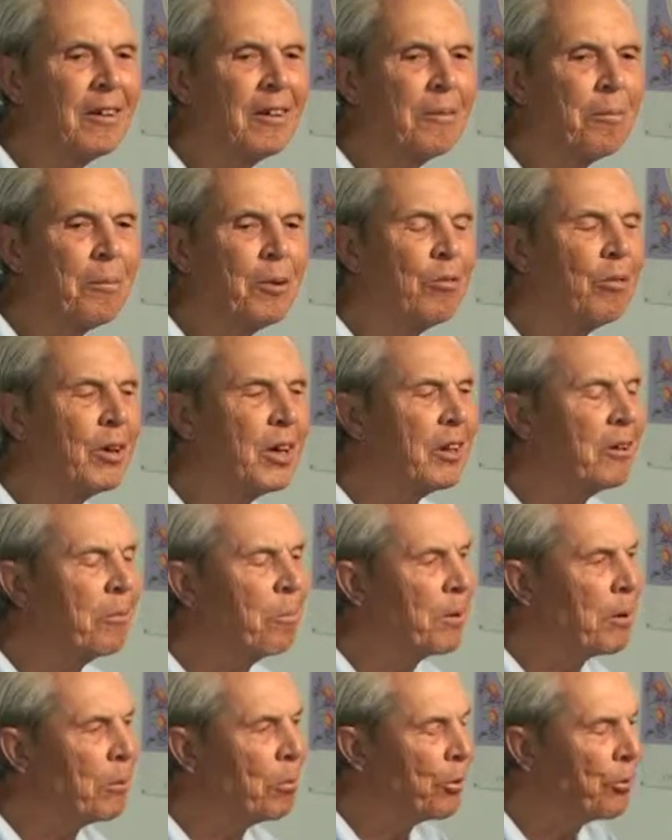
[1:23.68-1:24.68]
Be ready that
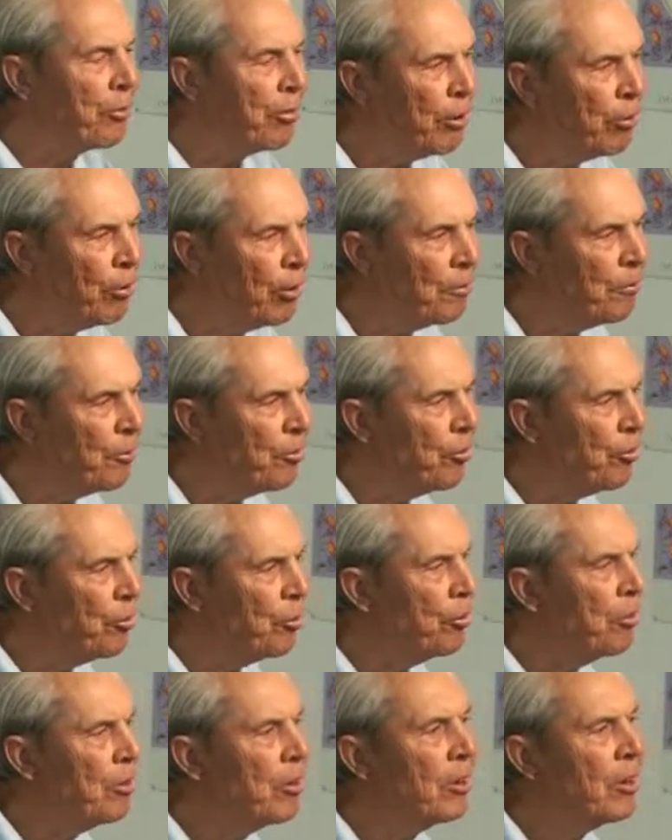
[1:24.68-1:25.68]
people throw off at
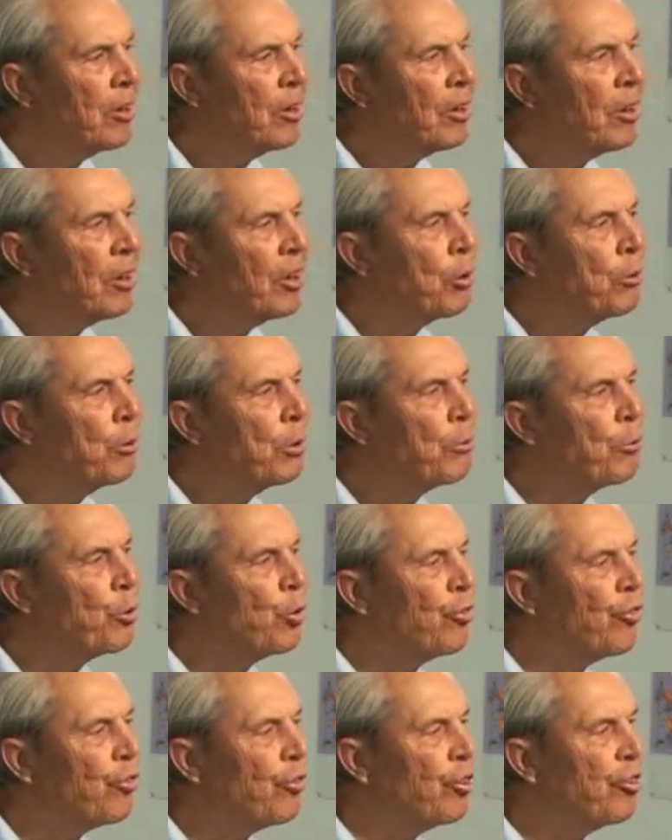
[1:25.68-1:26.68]
you. Whoever would
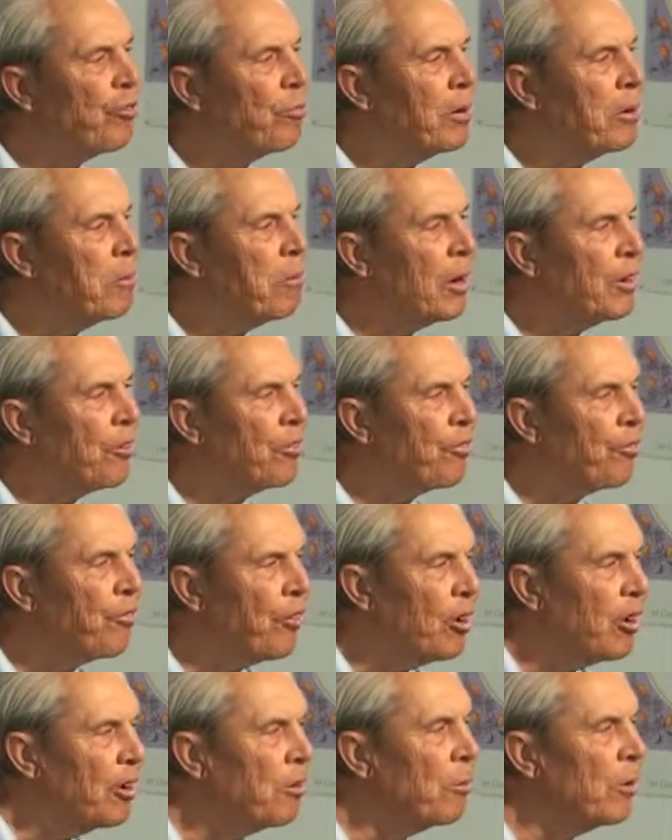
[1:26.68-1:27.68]
serve me must
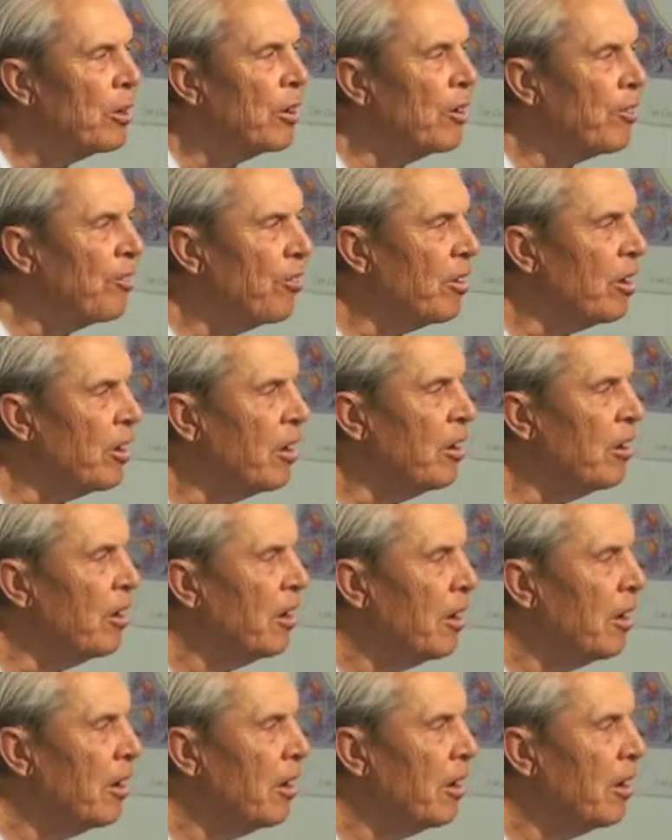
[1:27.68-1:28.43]
follow me, he said